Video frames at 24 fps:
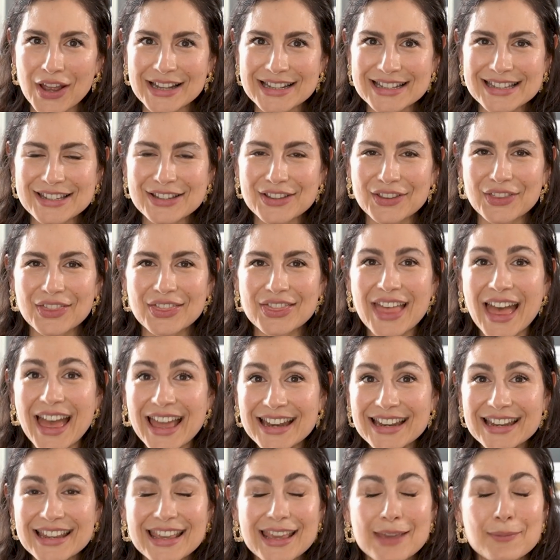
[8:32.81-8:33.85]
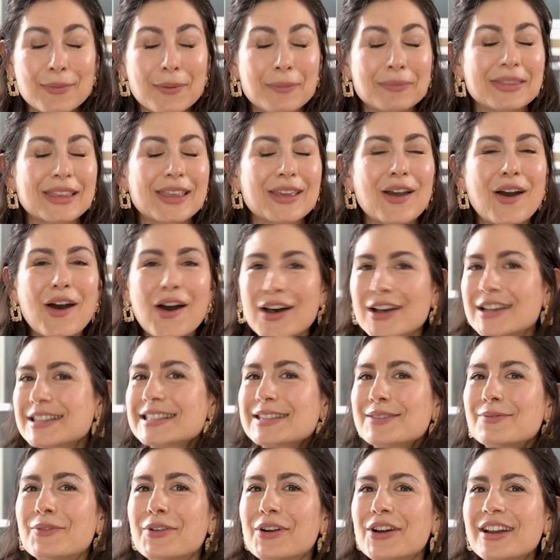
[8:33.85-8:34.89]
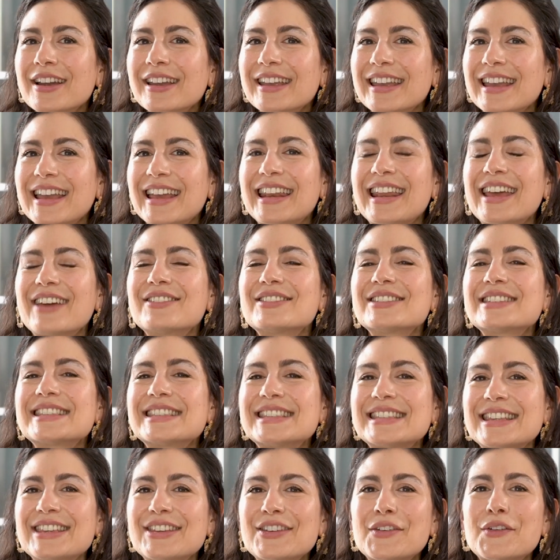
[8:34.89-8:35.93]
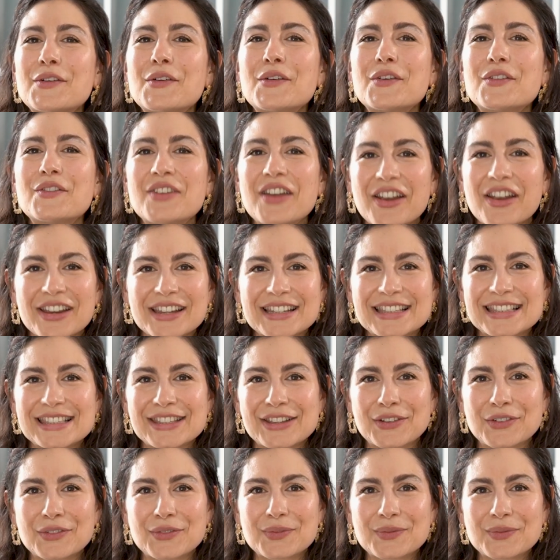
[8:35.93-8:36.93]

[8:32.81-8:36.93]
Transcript: Until then, keep up the awesome work, and I will see you very soon.